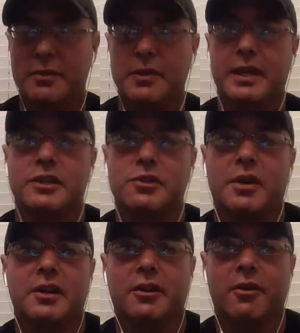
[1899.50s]
it would get
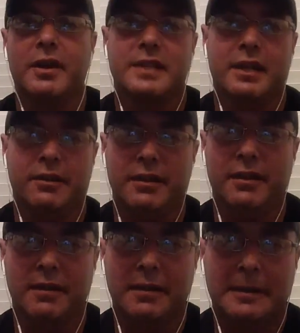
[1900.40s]
20 degrees out
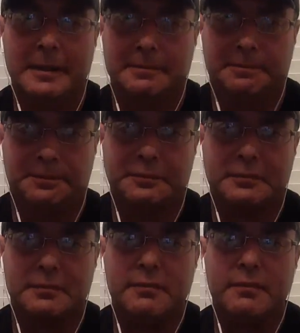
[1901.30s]
there.
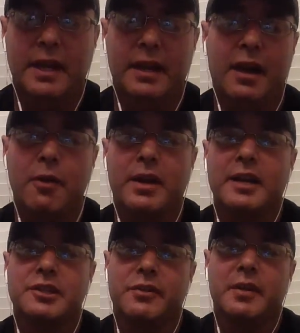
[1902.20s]
And I would
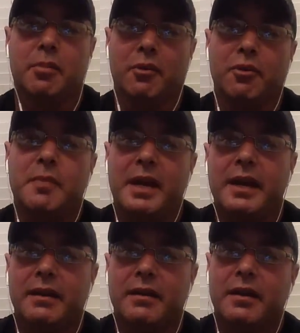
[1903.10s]
actually brewmate